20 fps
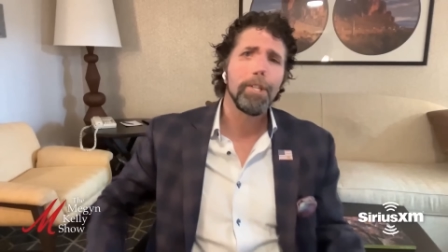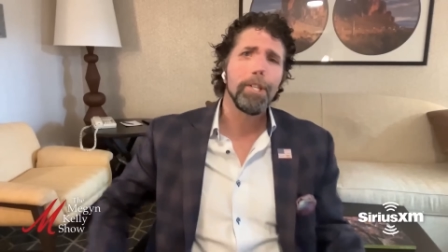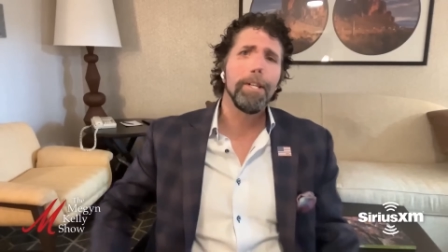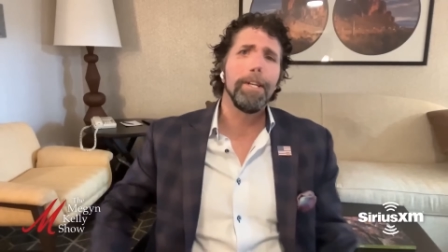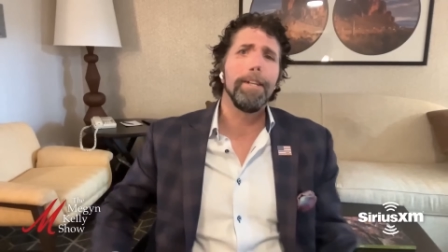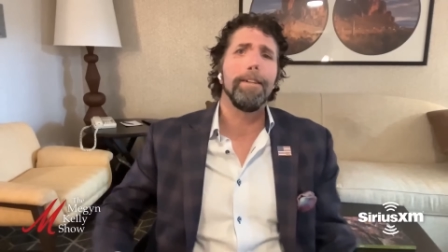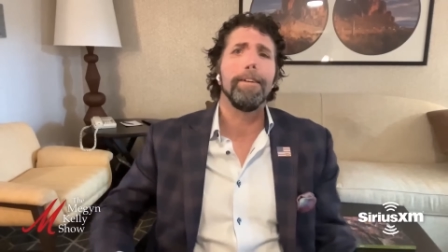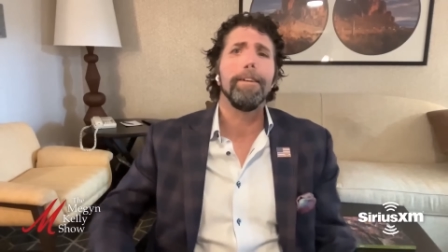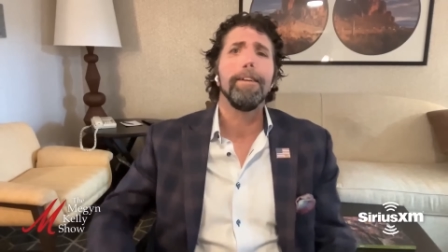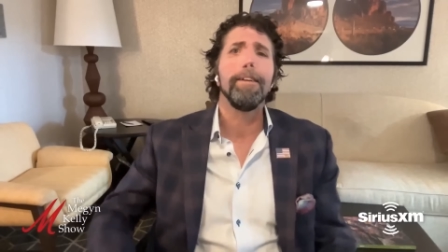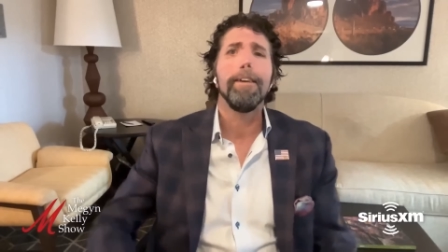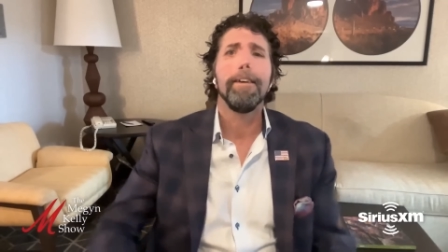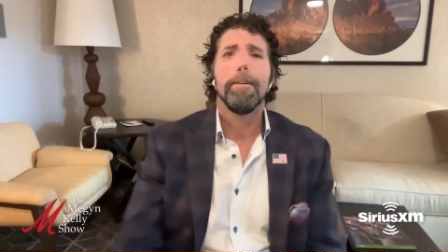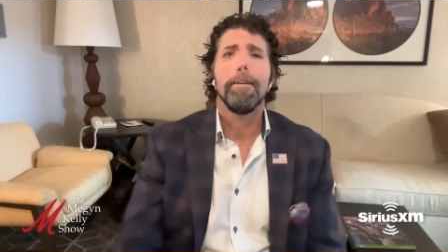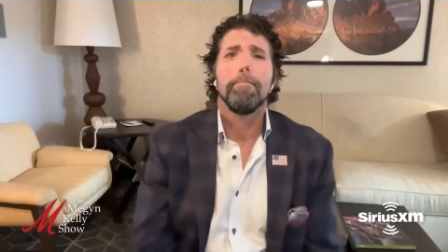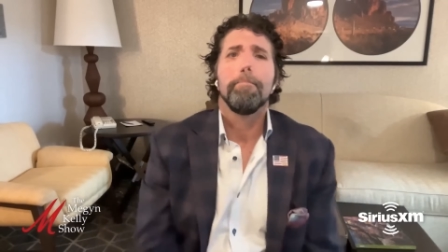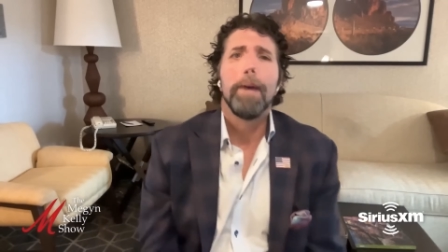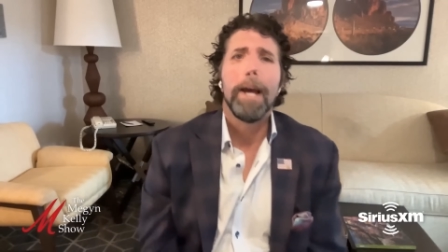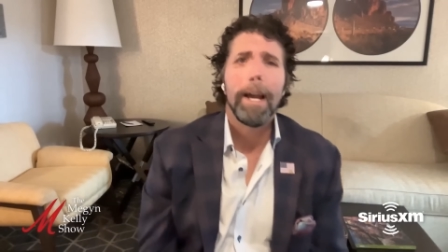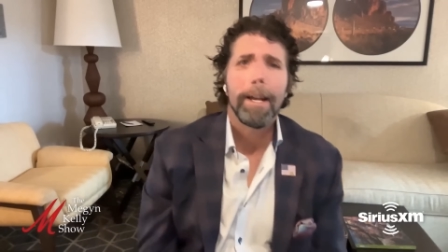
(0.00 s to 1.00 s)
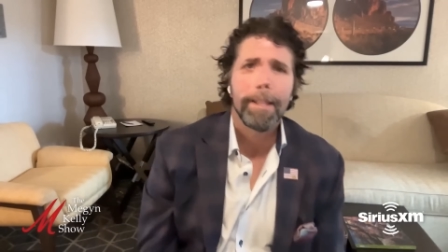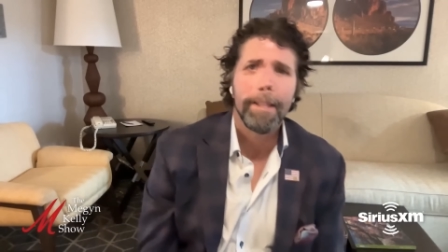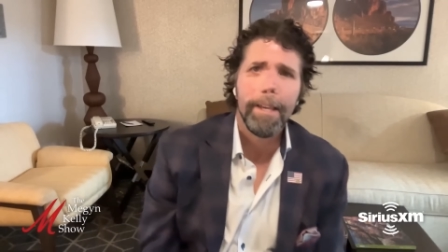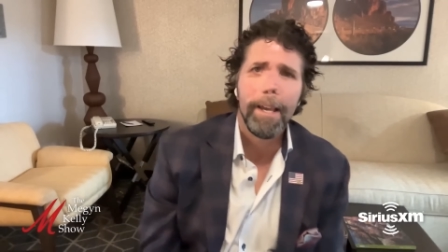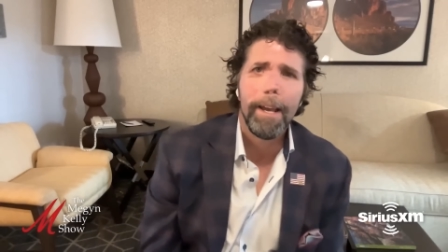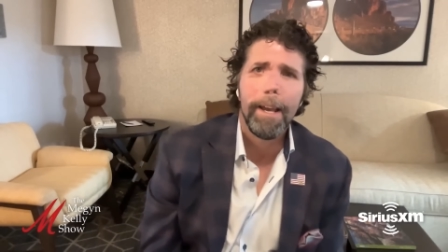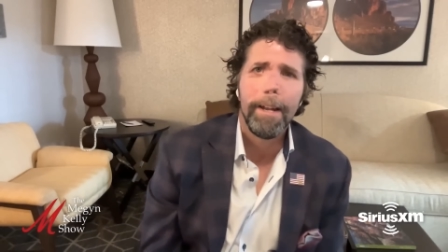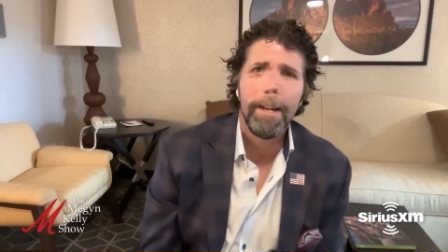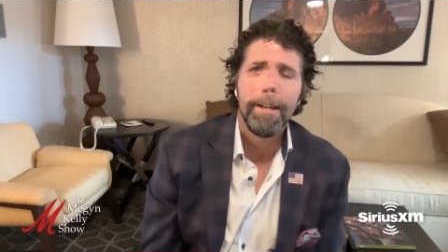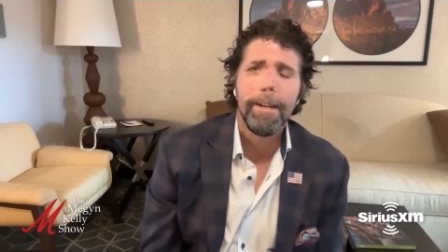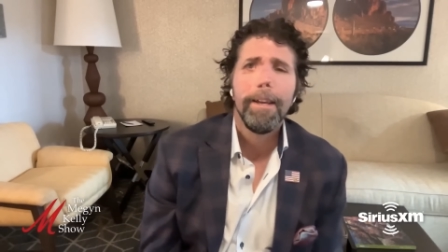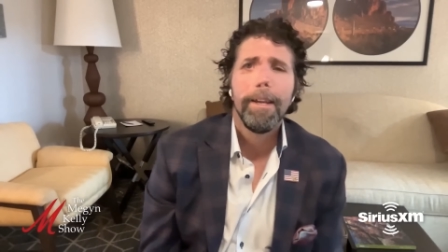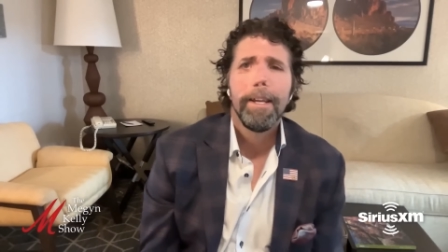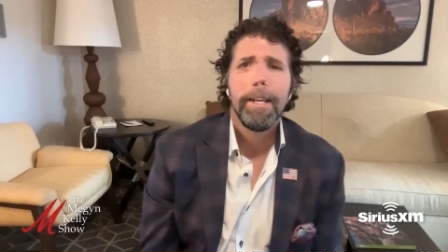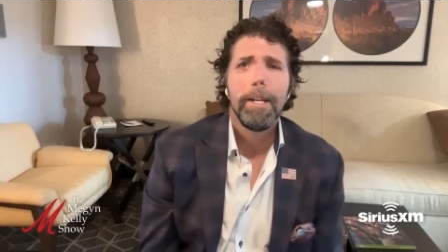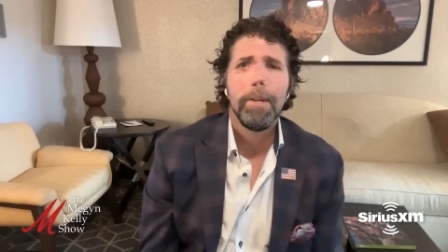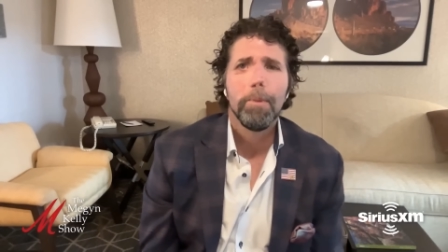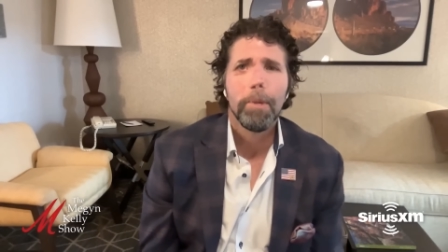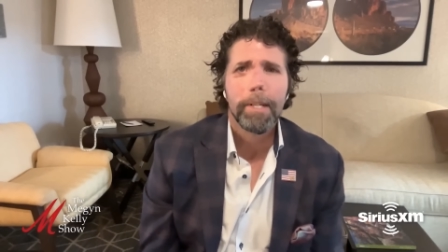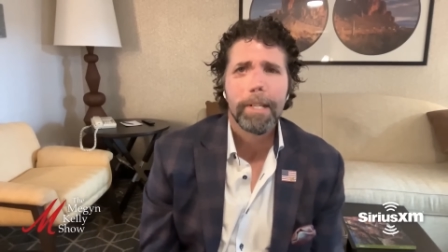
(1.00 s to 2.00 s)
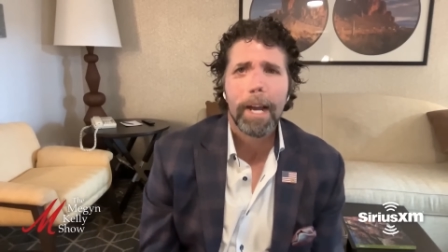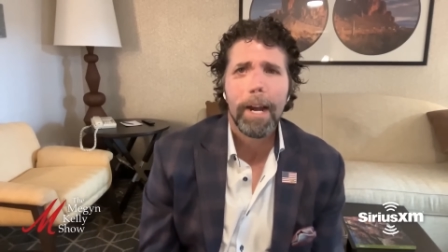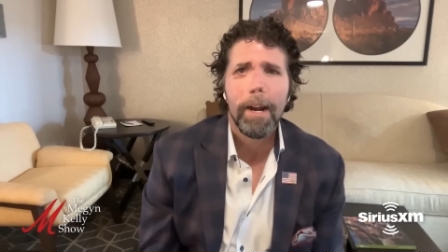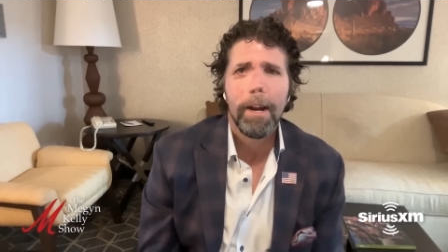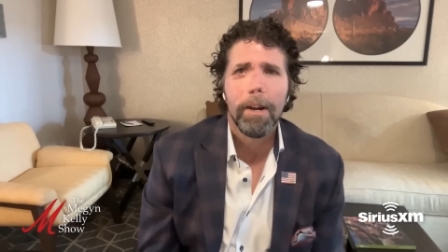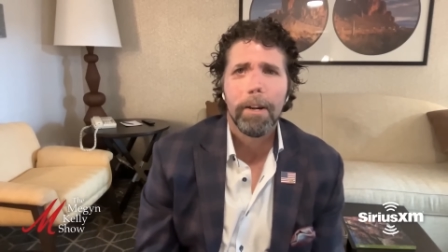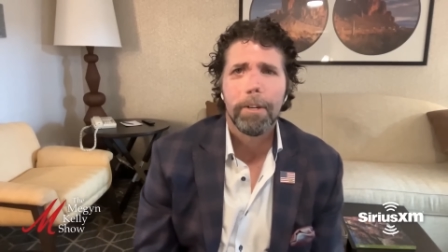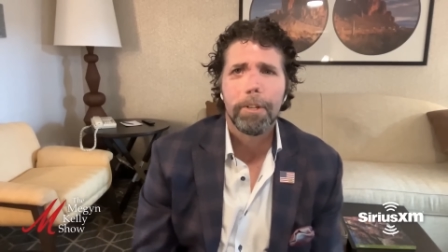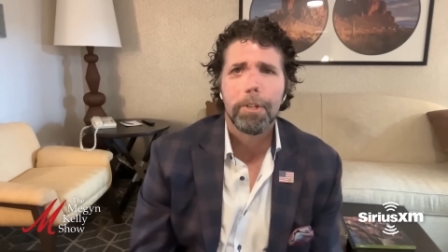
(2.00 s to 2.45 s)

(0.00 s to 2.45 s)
Chin back then. He retired